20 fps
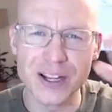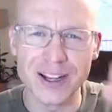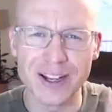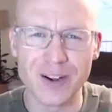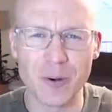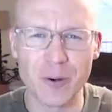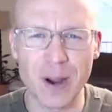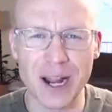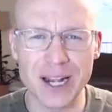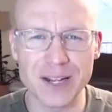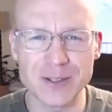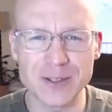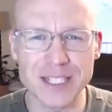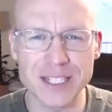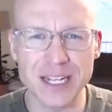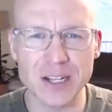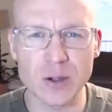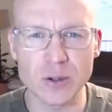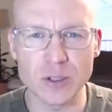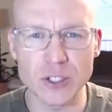why do you take
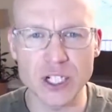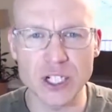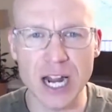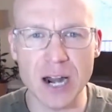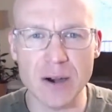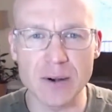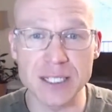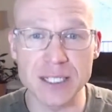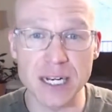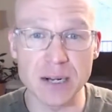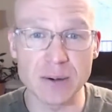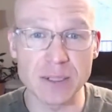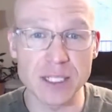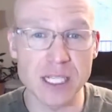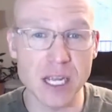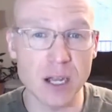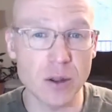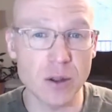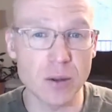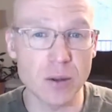cold showers? And I would
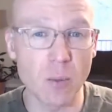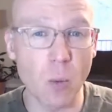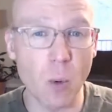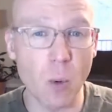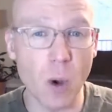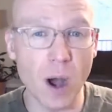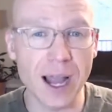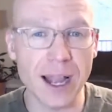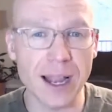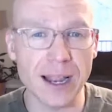tell them why.